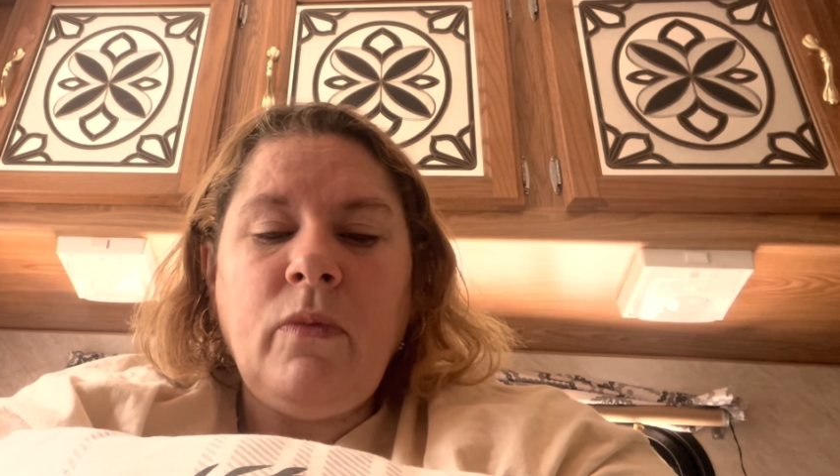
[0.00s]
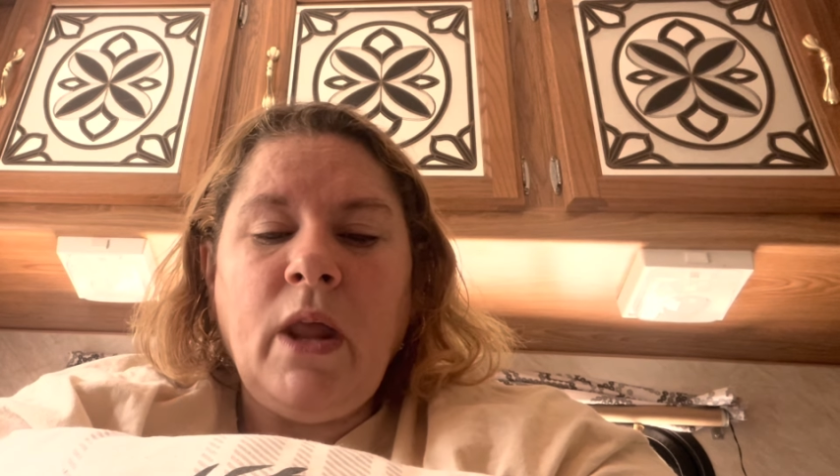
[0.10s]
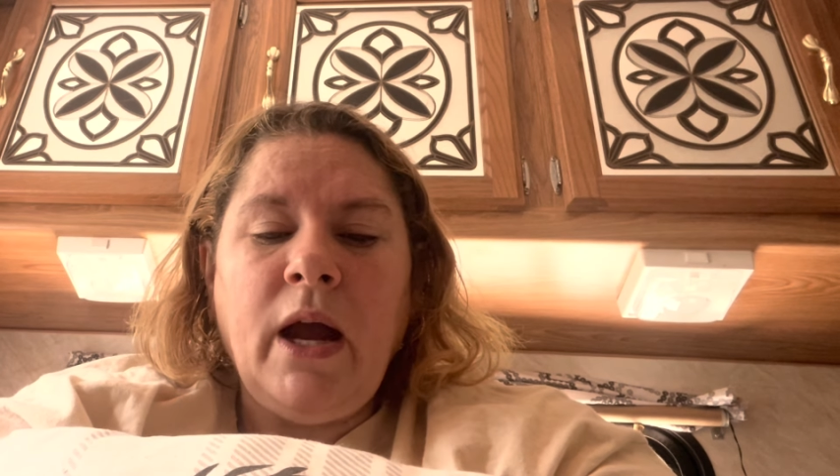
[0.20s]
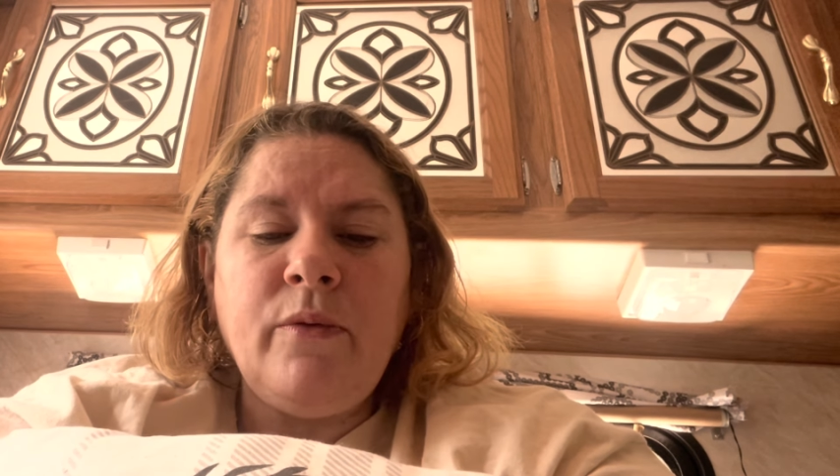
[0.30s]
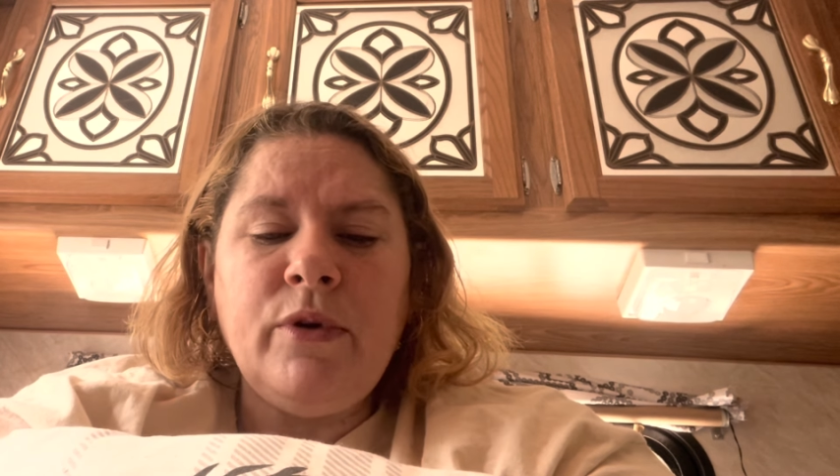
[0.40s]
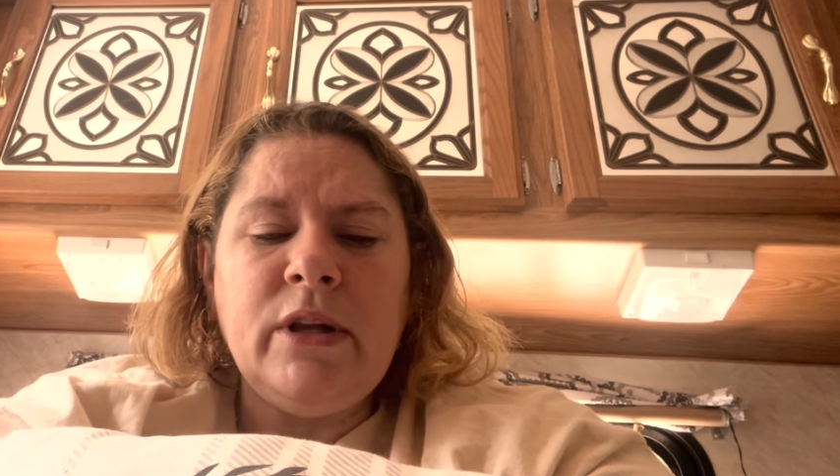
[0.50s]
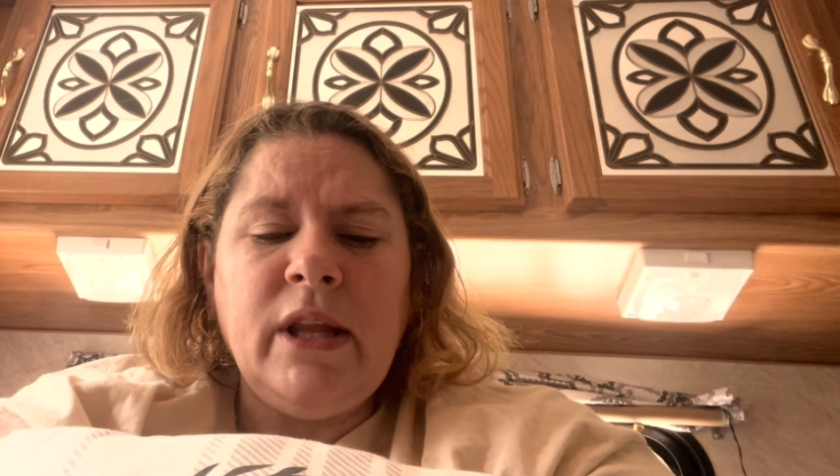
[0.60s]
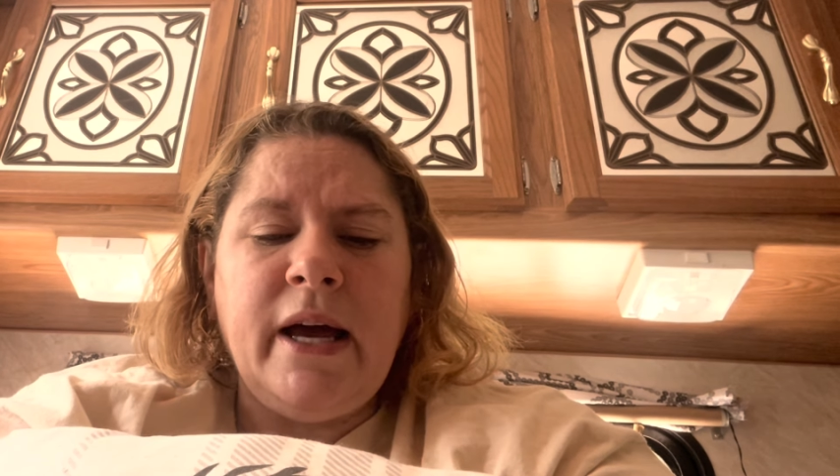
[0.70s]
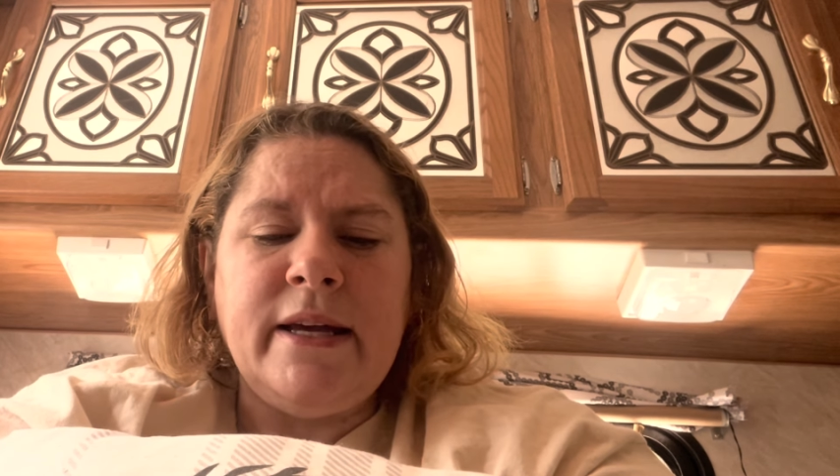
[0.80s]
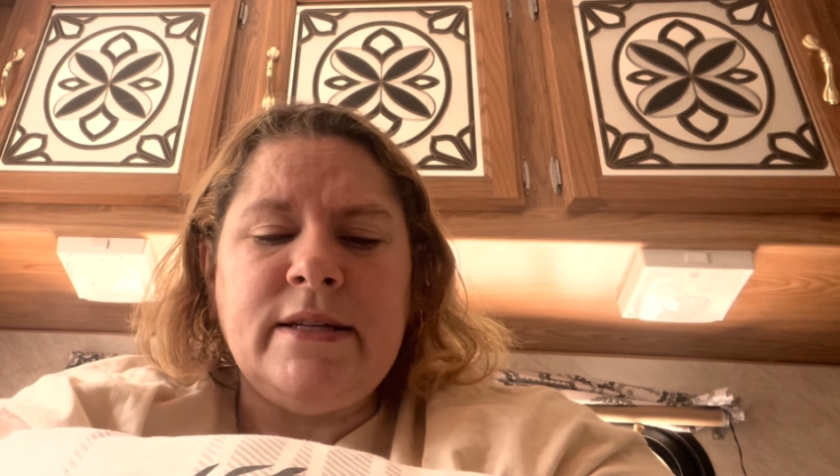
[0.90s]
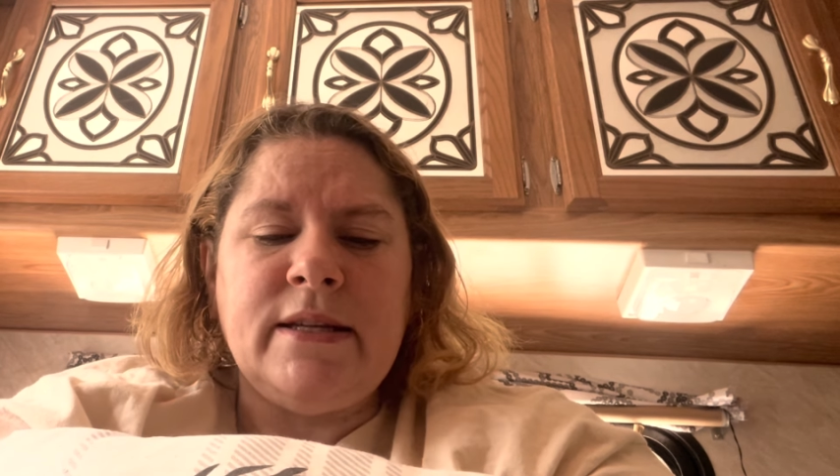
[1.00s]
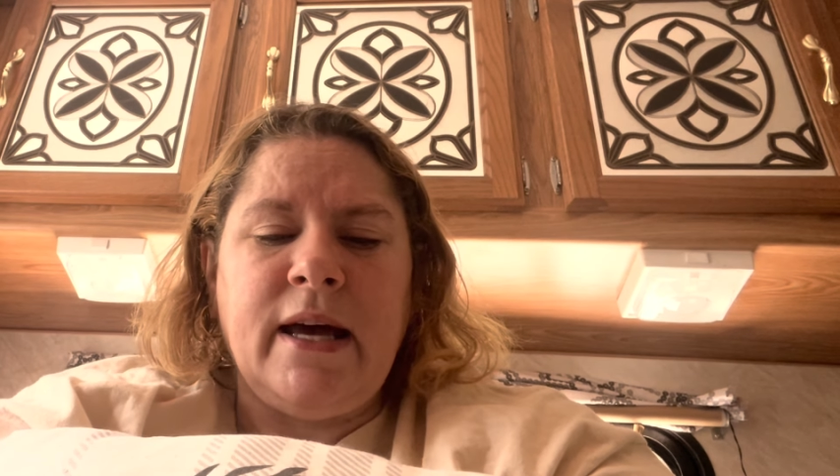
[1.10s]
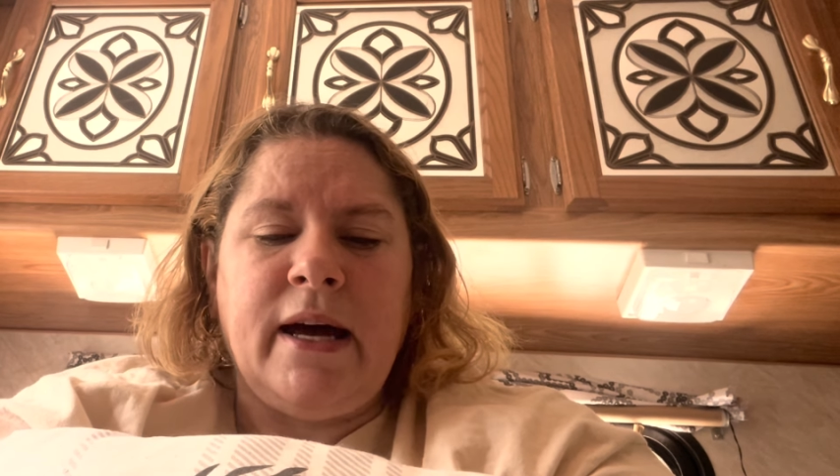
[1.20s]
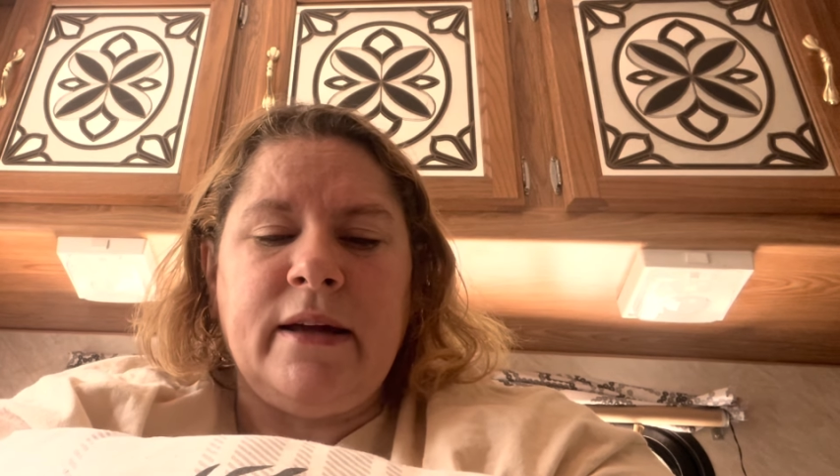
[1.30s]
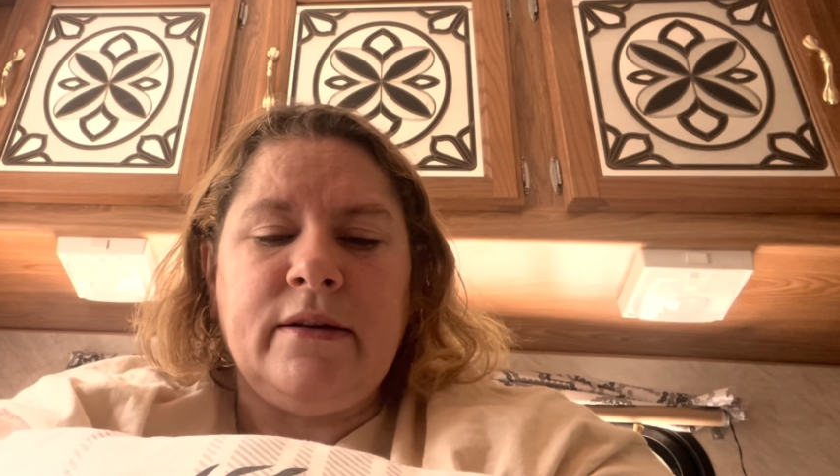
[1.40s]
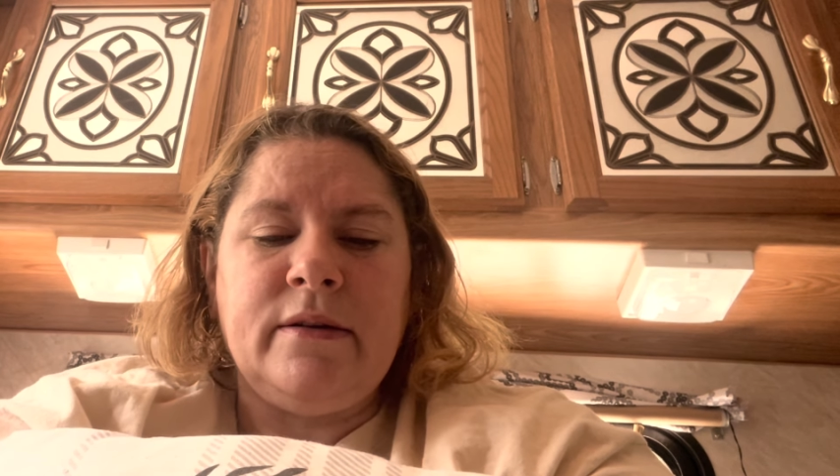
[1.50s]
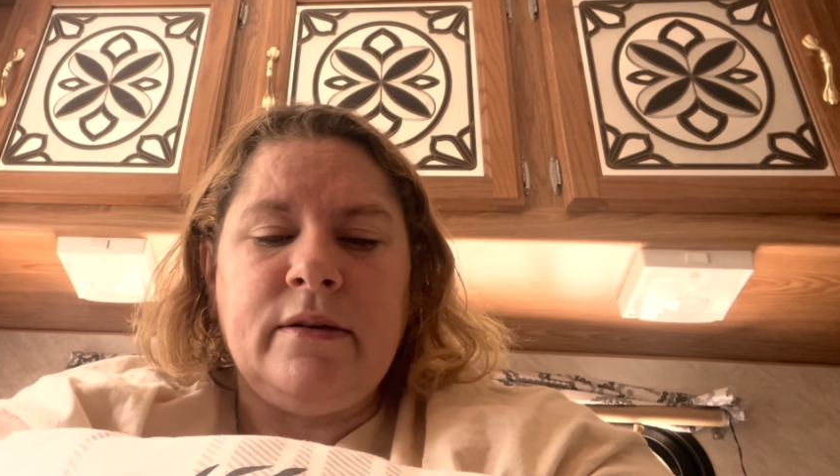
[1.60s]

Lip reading: I realized that